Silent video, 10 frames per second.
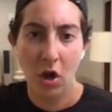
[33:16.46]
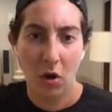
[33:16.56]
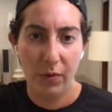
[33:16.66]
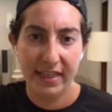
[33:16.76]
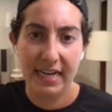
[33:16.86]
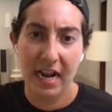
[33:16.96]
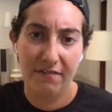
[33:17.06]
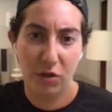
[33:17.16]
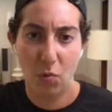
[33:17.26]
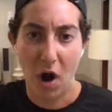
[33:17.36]
We then
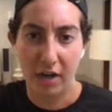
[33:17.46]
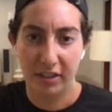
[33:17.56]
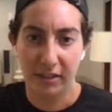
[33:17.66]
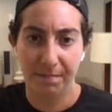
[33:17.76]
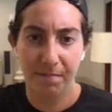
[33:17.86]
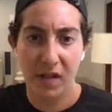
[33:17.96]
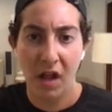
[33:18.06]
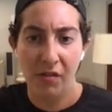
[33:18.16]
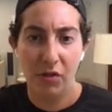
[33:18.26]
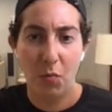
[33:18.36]
have the watcher.
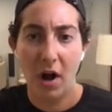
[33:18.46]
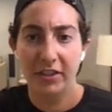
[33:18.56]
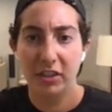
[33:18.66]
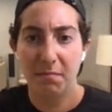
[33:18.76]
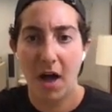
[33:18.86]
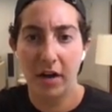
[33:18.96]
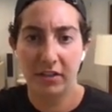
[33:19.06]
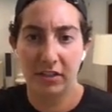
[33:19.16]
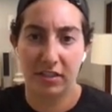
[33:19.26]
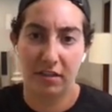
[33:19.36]
The watcher
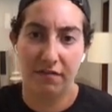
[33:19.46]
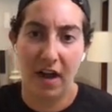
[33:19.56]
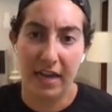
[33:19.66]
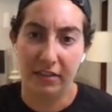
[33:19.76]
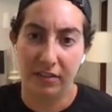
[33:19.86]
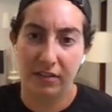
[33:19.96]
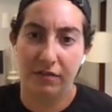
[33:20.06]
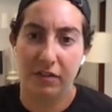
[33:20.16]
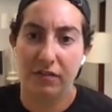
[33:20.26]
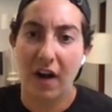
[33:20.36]
monitors the files
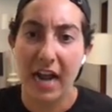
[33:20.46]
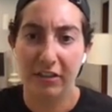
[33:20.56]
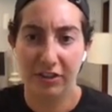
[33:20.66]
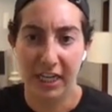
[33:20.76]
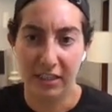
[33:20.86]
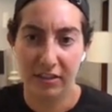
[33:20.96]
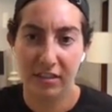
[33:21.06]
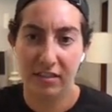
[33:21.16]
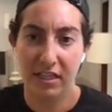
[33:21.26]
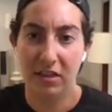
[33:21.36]
for file
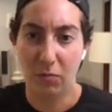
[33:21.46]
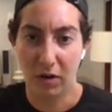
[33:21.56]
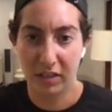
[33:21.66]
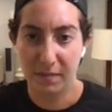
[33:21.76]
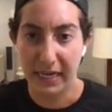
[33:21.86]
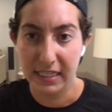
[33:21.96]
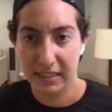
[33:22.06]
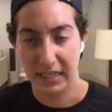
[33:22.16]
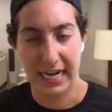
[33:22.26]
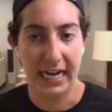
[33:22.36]
changes in the
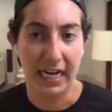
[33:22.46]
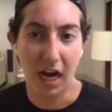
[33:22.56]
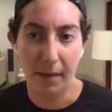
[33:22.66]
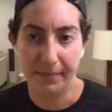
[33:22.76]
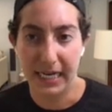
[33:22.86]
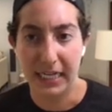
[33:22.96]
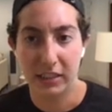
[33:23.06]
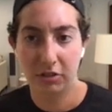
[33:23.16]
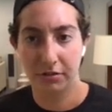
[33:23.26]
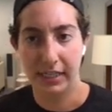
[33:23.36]
workspace, like any
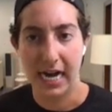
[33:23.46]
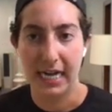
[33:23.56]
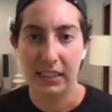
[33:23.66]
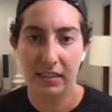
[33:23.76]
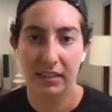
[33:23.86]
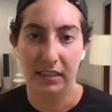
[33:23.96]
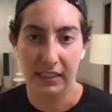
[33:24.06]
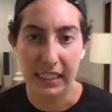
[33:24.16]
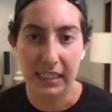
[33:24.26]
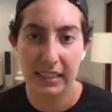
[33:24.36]
updates, creates,
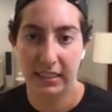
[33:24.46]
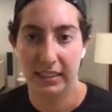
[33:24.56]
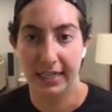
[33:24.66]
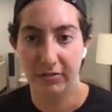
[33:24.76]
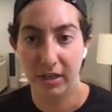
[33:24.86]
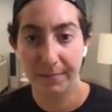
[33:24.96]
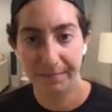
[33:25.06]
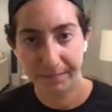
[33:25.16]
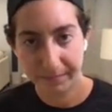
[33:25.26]
deletes, etc.